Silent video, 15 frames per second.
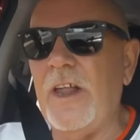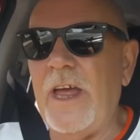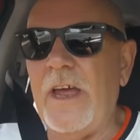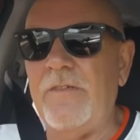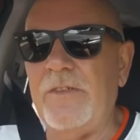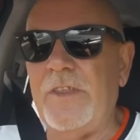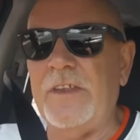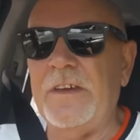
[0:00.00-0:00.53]

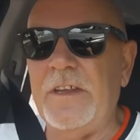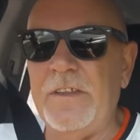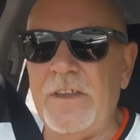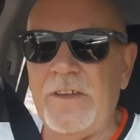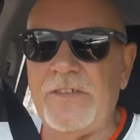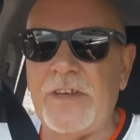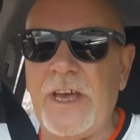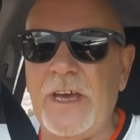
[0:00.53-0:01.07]
Everything in
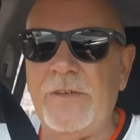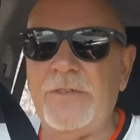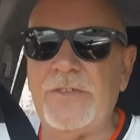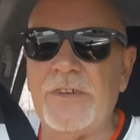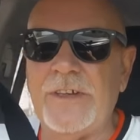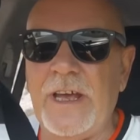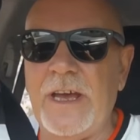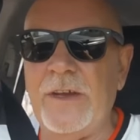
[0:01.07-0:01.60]
this house
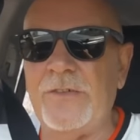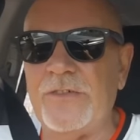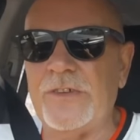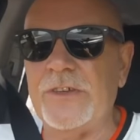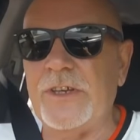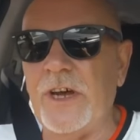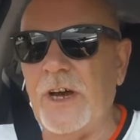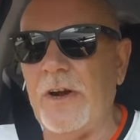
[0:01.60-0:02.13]

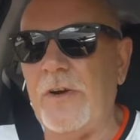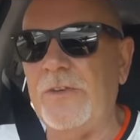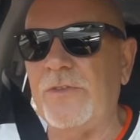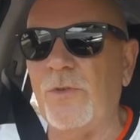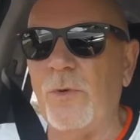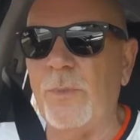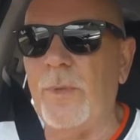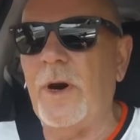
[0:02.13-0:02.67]
and car is
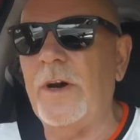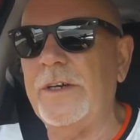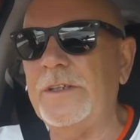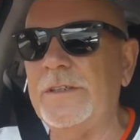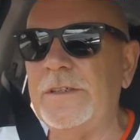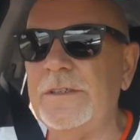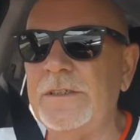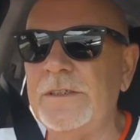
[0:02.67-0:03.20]
all mine.